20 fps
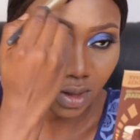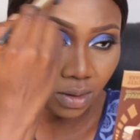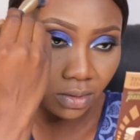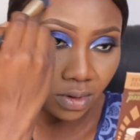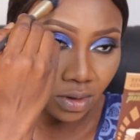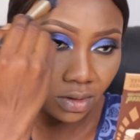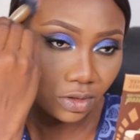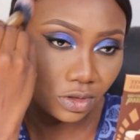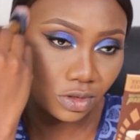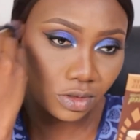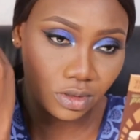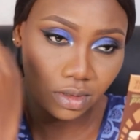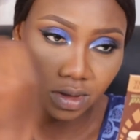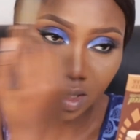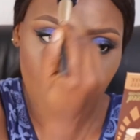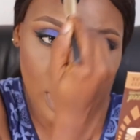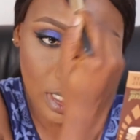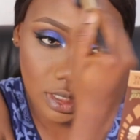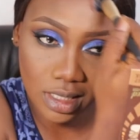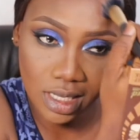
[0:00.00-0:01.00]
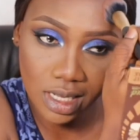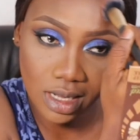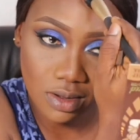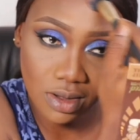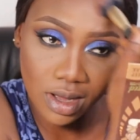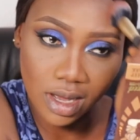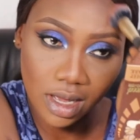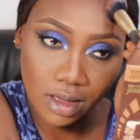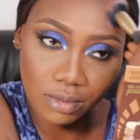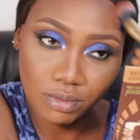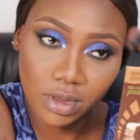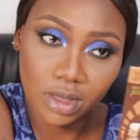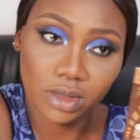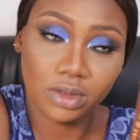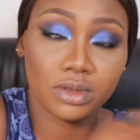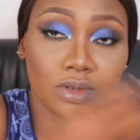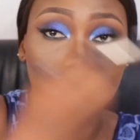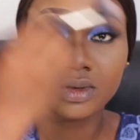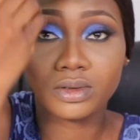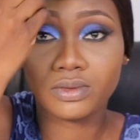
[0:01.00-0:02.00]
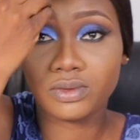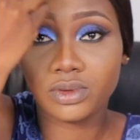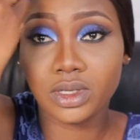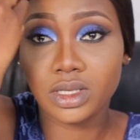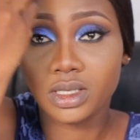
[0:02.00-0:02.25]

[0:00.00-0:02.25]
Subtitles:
I'm going to show you guys how I make use of